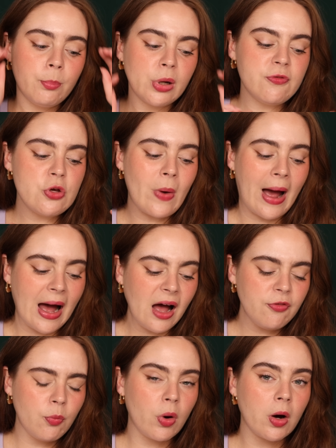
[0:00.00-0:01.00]
But if you
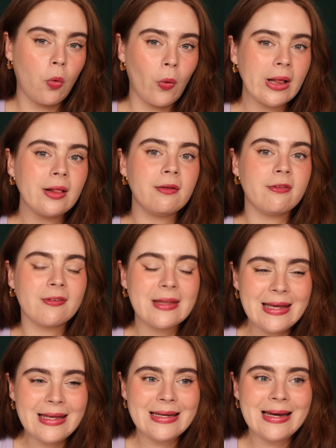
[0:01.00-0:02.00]
have more oily
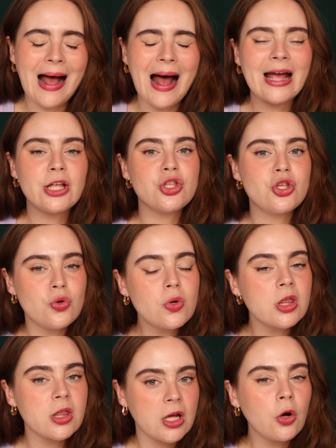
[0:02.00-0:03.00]
skin, I do
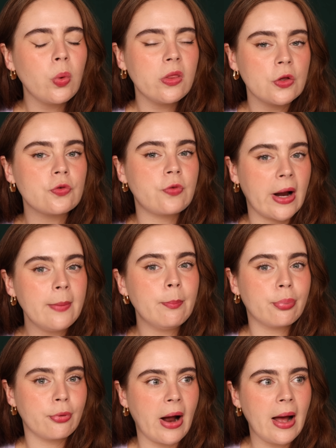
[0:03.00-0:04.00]
think with the
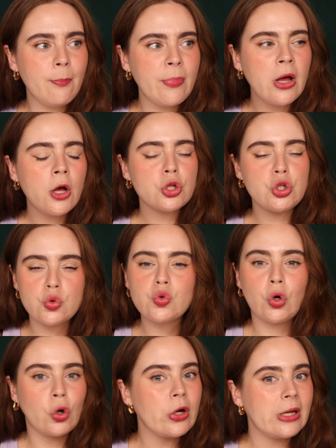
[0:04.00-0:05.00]
right prep, you
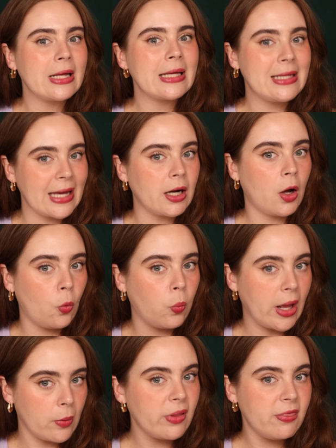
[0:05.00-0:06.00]
could get
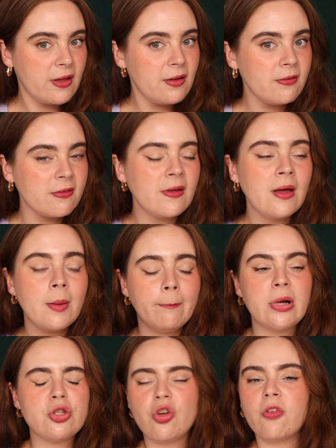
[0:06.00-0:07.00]
away with this.
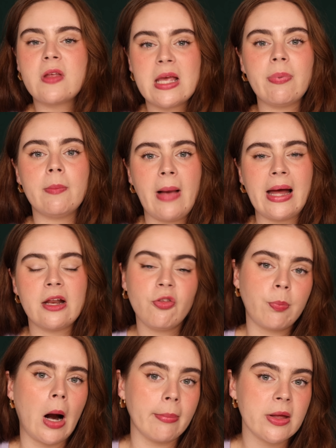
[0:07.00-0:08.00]
But just keep in mind, it's
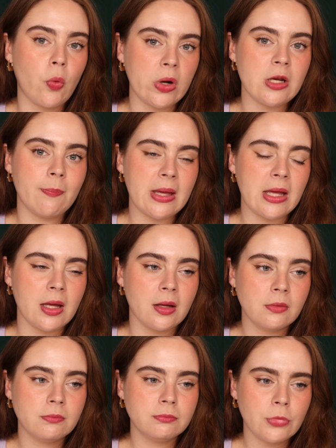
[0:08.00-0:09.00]
probably going to
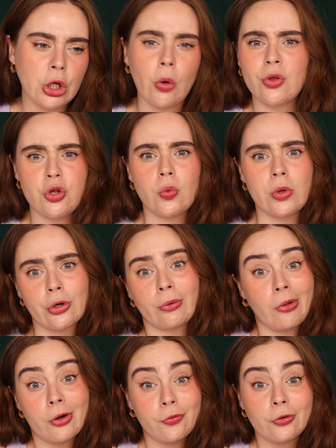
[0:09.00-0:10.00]
be you know, a dewier
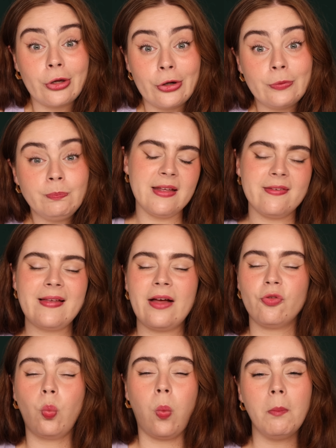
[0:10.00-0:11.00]
look for you. This
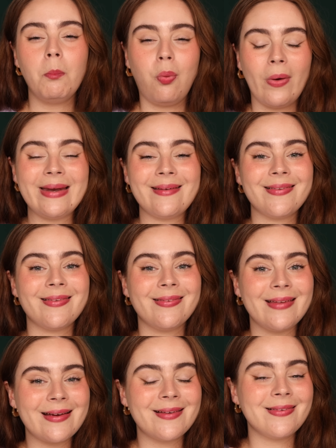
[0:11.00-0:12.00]
has
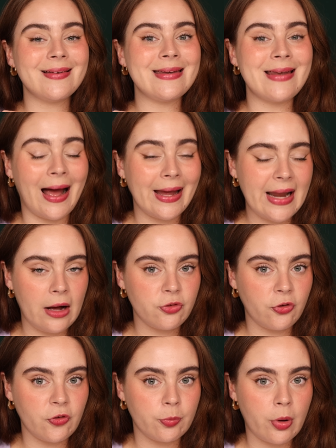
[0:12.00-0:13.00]
1.69
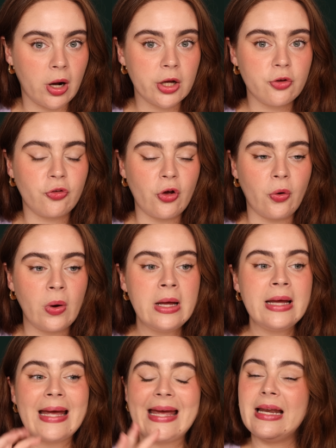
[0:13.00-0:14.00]
ounces of product, so
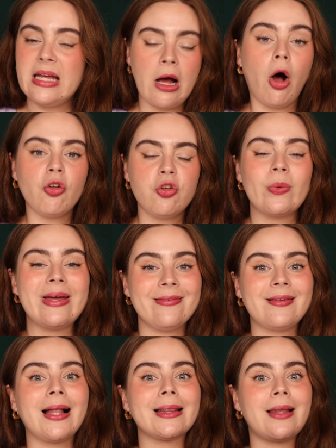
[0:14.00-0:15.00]
it also
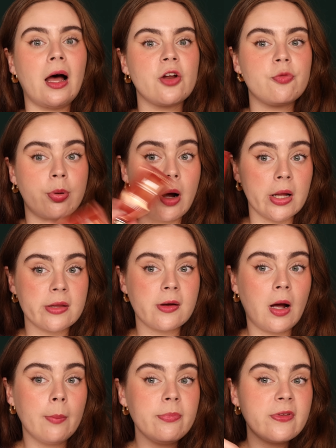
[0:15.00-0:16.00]
is a lot of product. It
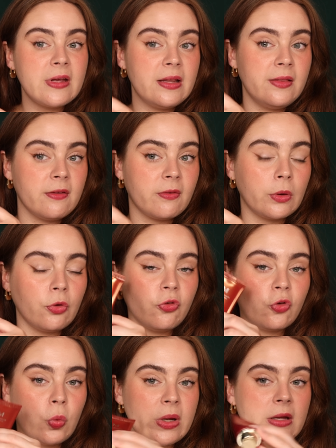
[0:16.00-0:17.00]
comes in this little
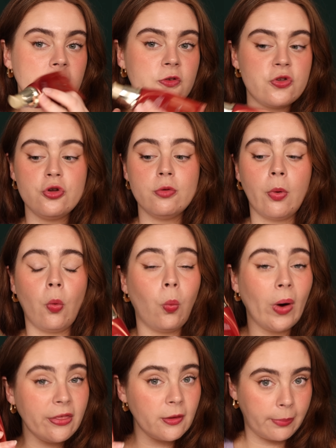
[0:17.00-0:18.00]
squeeze tube
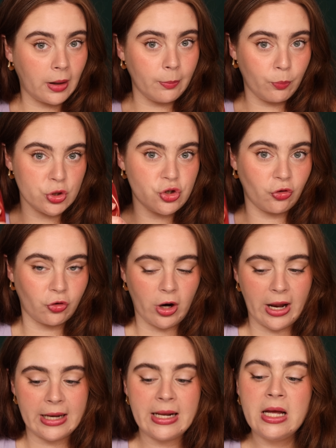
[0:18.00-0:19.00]
with a pump, which is
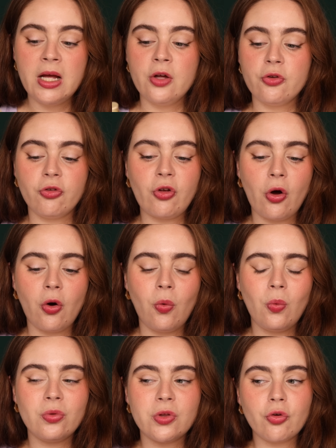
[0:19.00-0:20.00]
great.
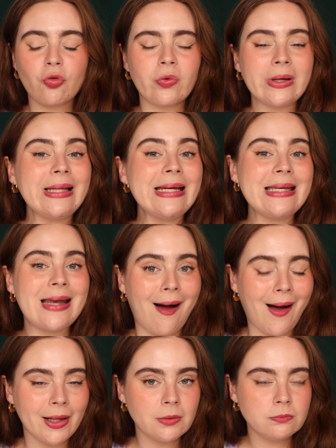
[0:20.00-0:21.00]
So there's really
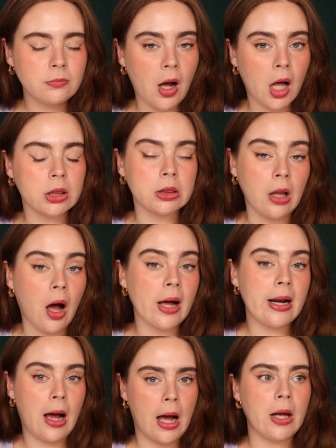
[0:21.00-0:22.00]
not a
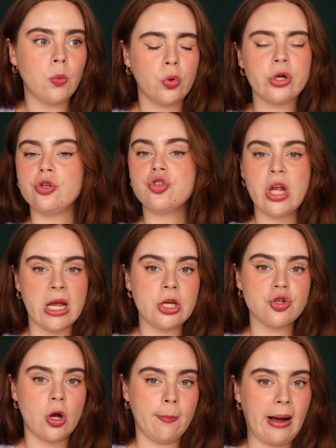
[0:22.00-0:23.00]
lot I would
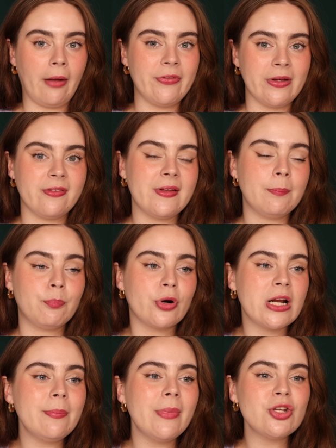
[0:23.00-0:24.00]
change about this. It
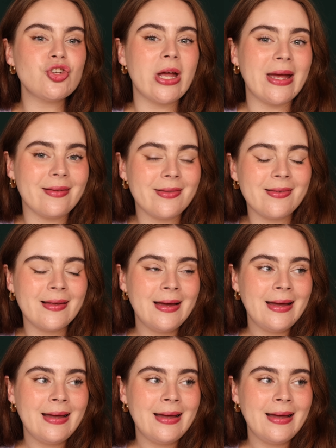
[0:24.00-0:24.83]
pretty much hits